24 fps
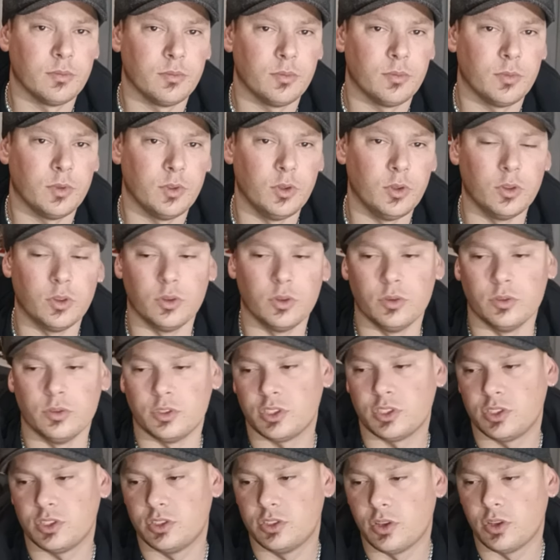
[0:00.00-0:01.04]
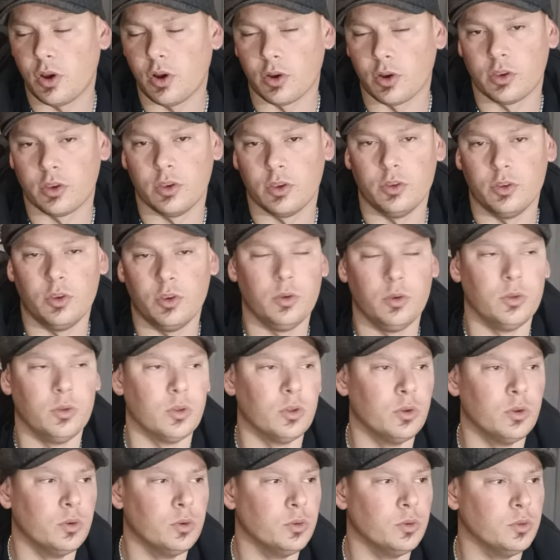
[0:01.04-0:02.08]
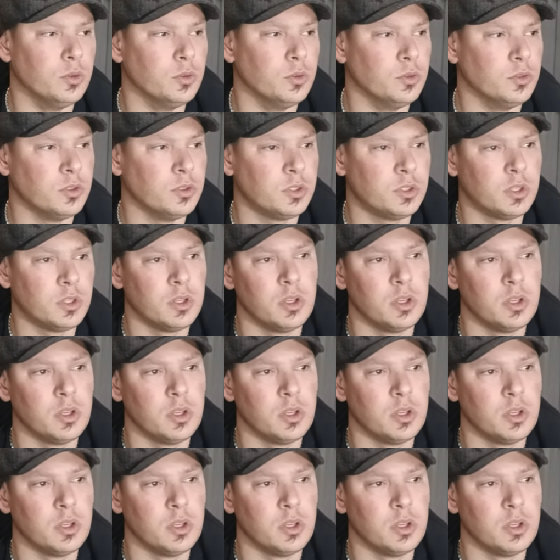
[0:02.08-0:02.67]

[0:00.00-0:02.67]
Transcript: You lose stock. You lose